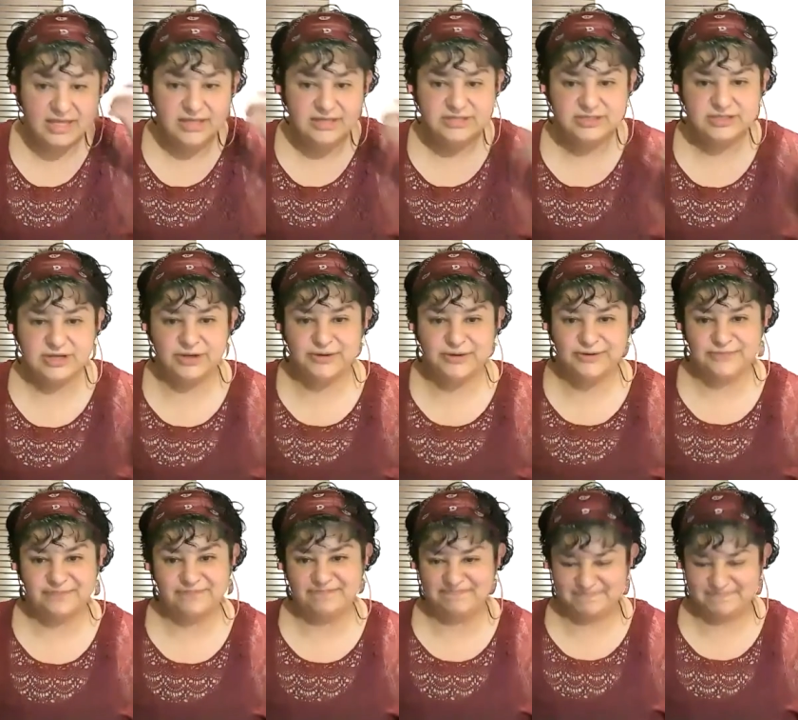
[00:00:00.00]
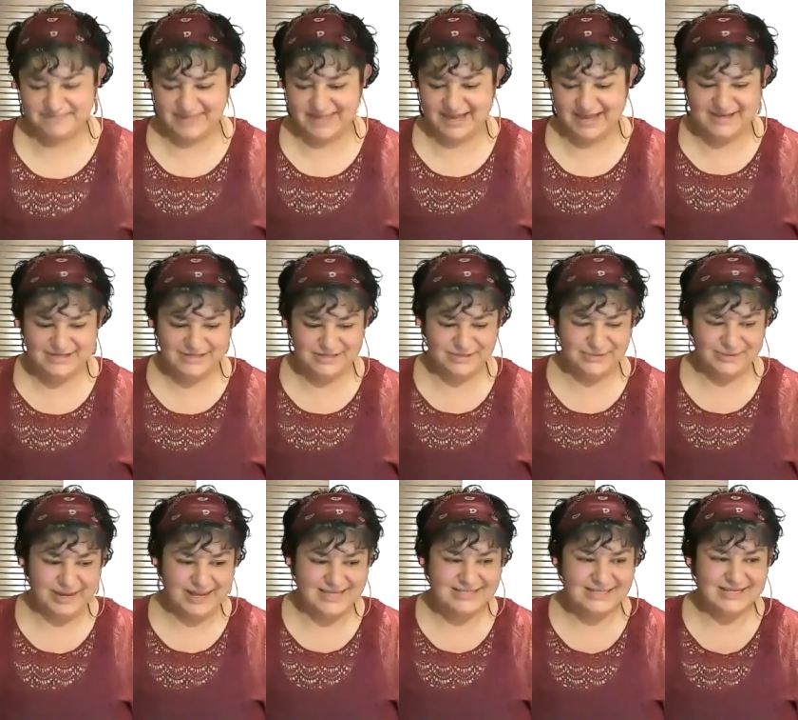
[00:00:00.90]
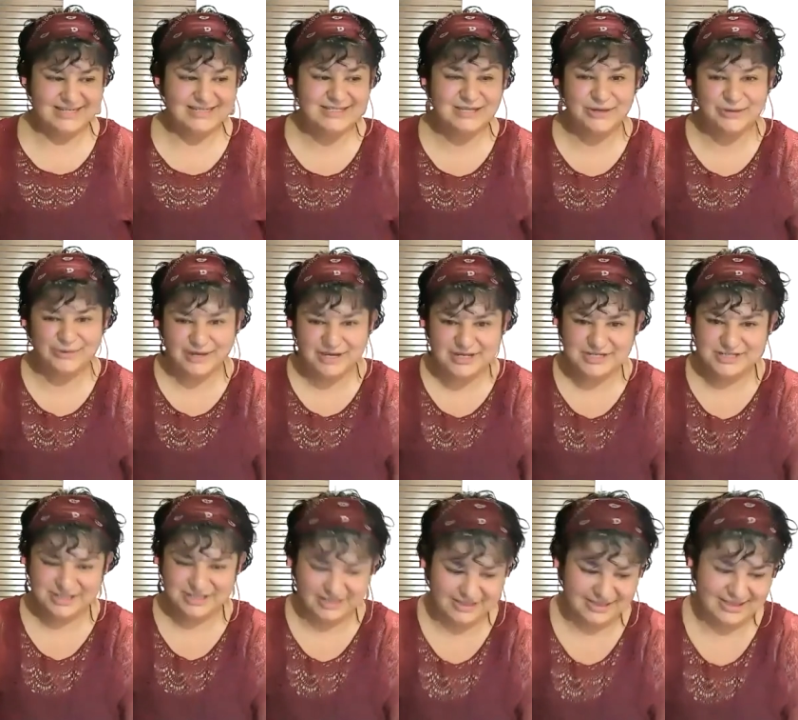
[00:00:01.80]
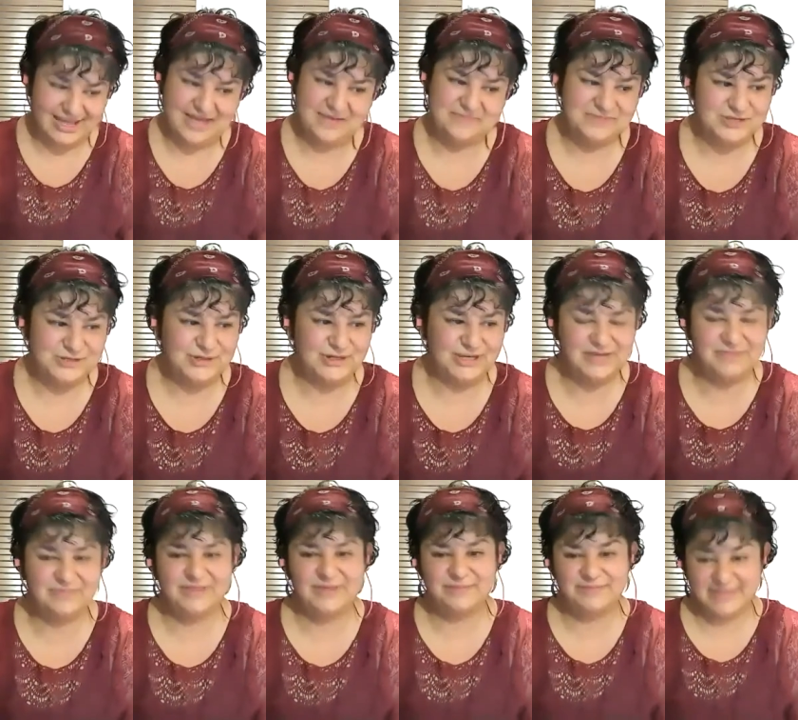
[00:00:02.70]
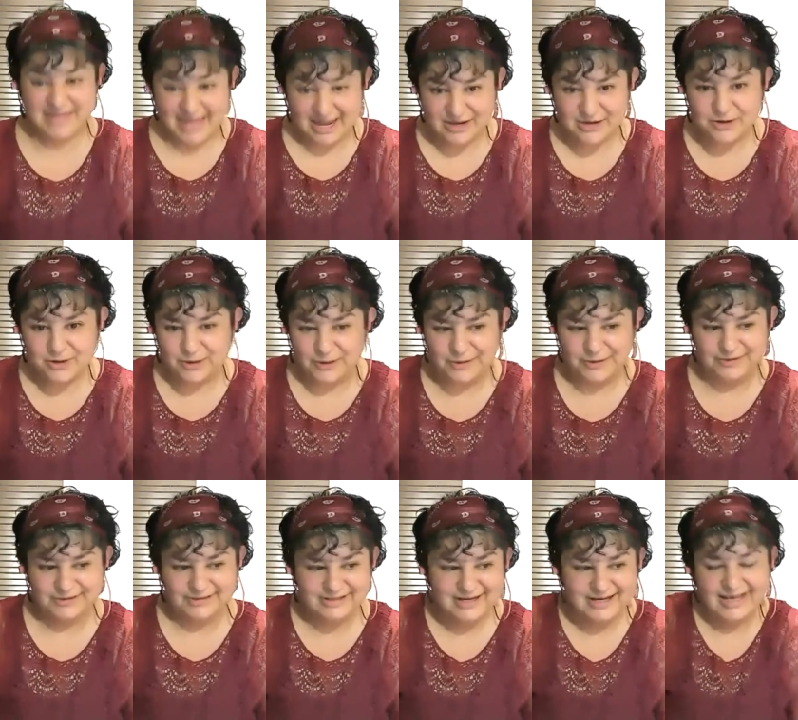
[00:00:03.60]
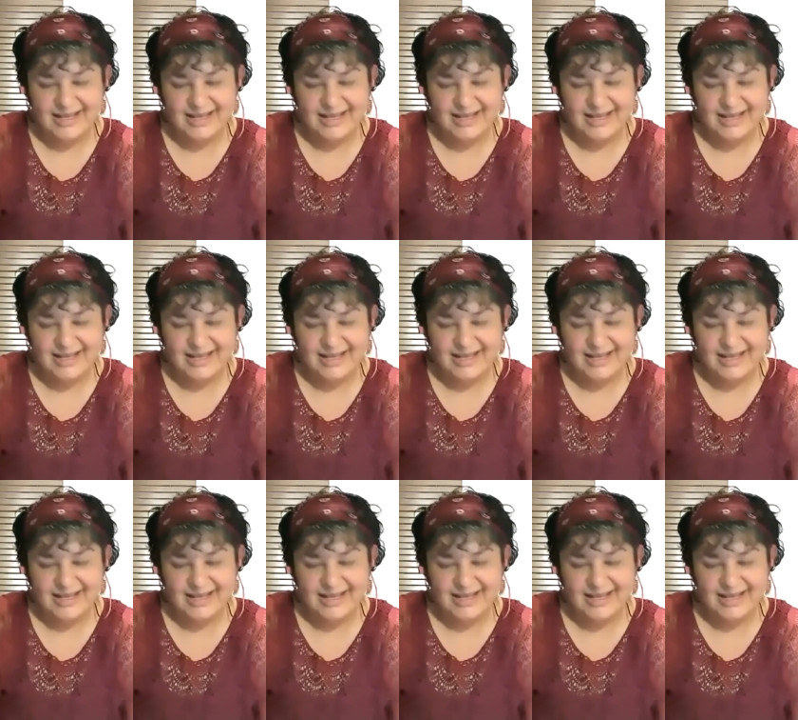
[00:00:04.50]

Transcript: So as you ask, storaging them to keep them that cold,